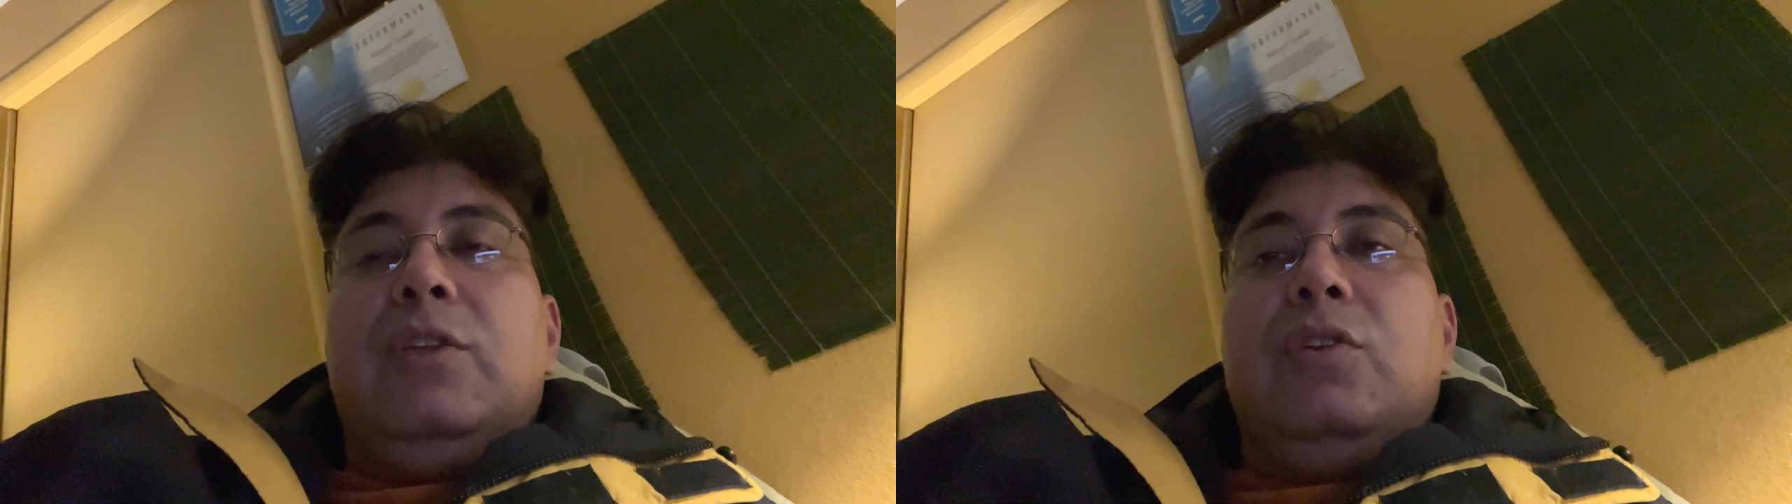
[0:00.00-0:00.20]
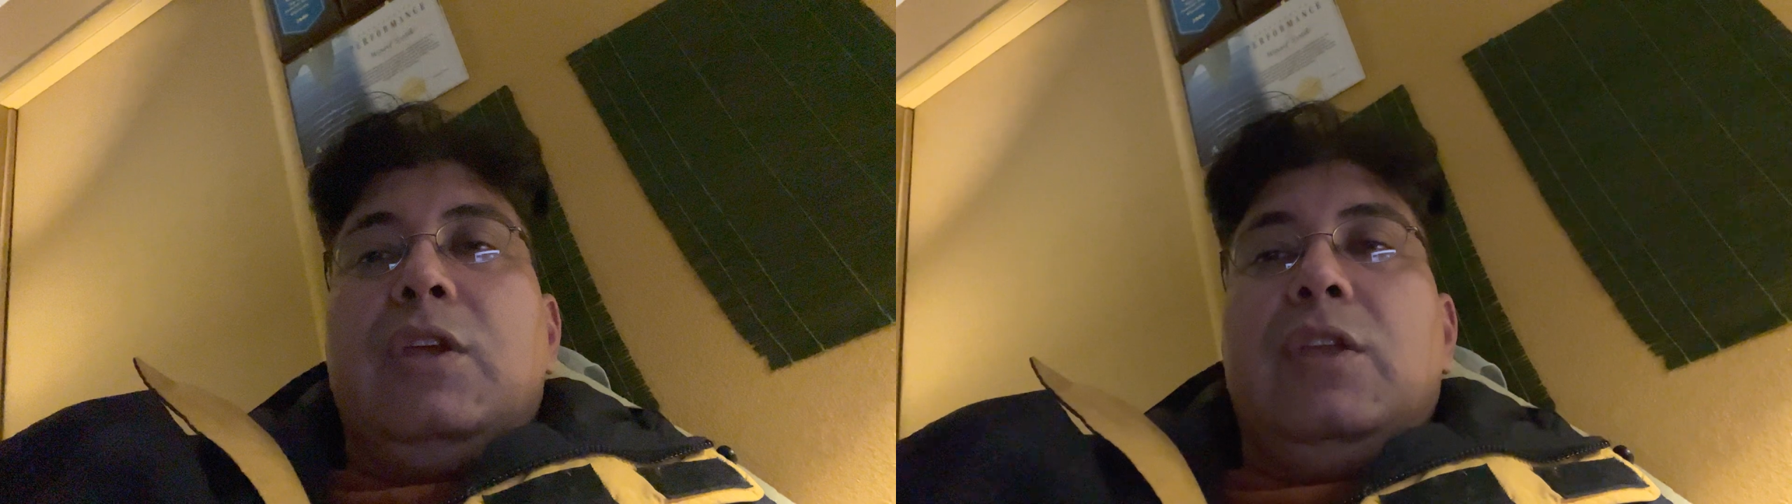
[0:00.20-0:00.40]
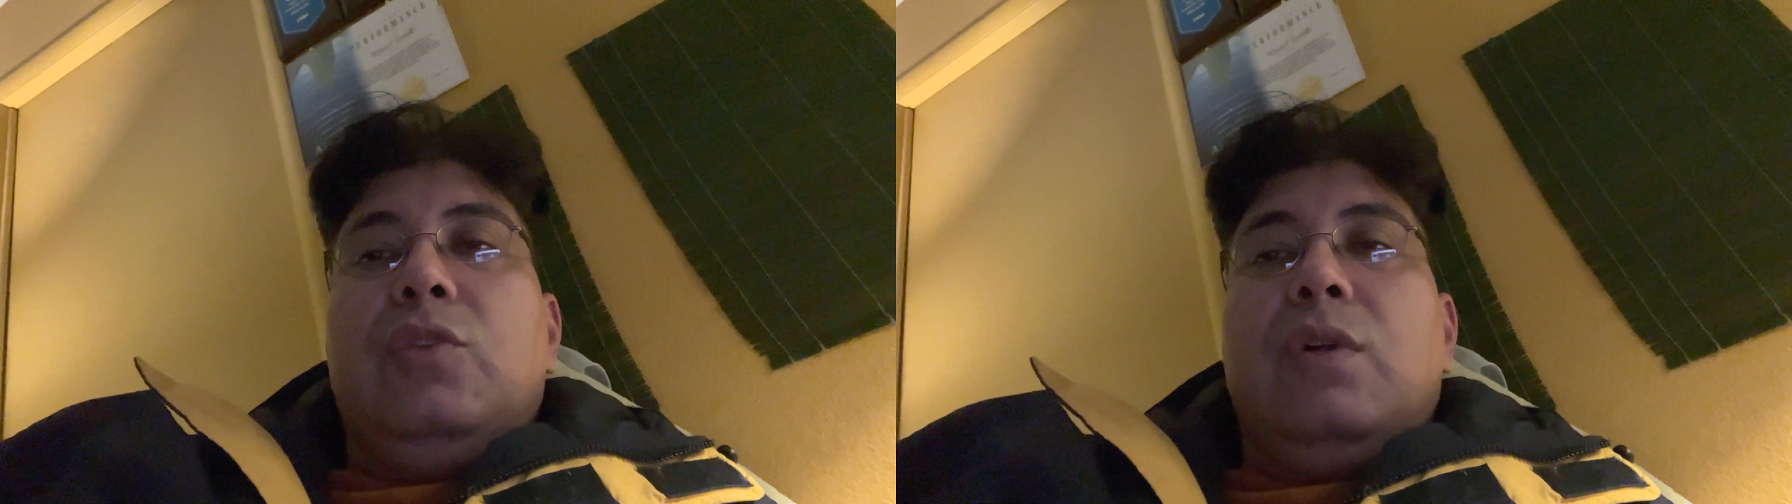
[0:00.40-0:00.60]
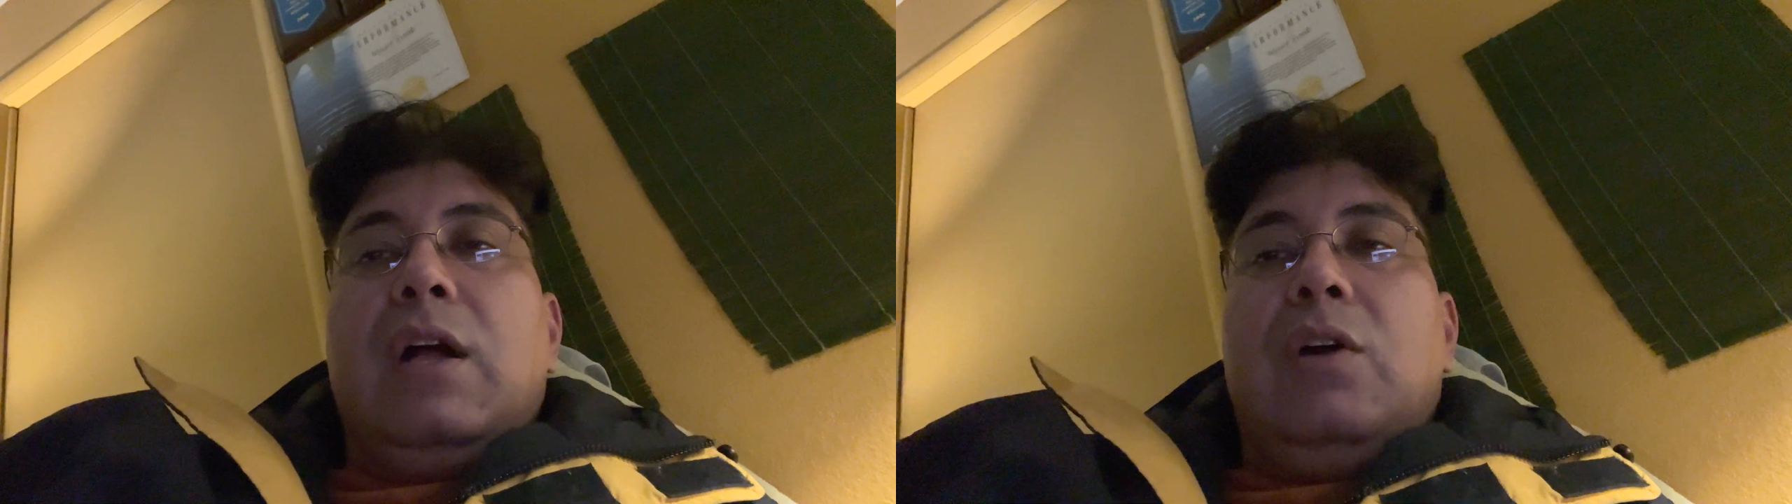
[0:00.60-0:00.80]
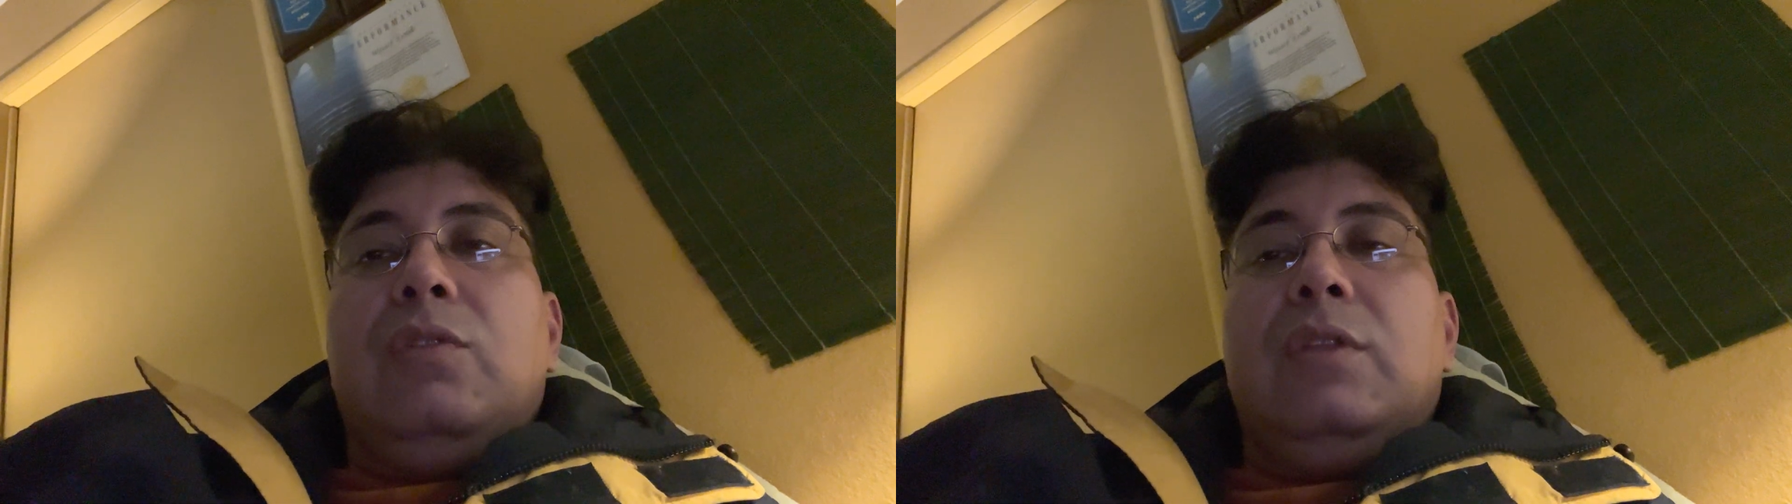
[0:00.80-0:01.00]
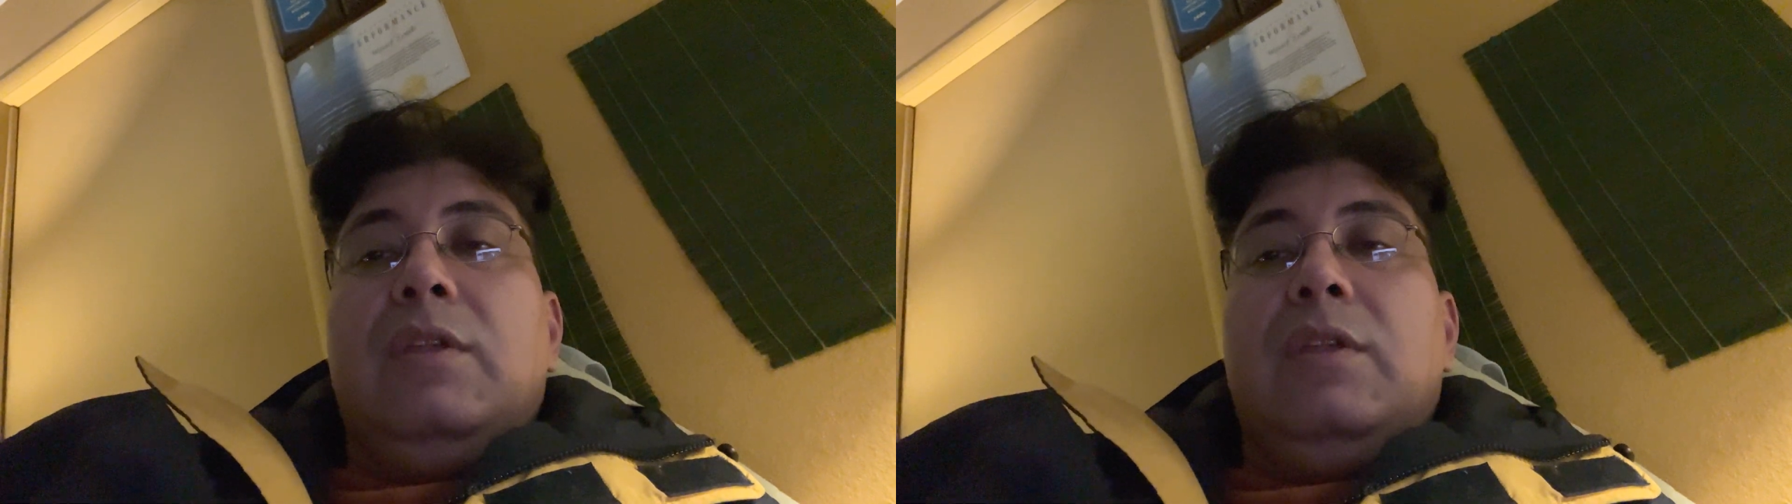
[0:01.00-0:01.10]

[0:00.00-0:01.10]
took into account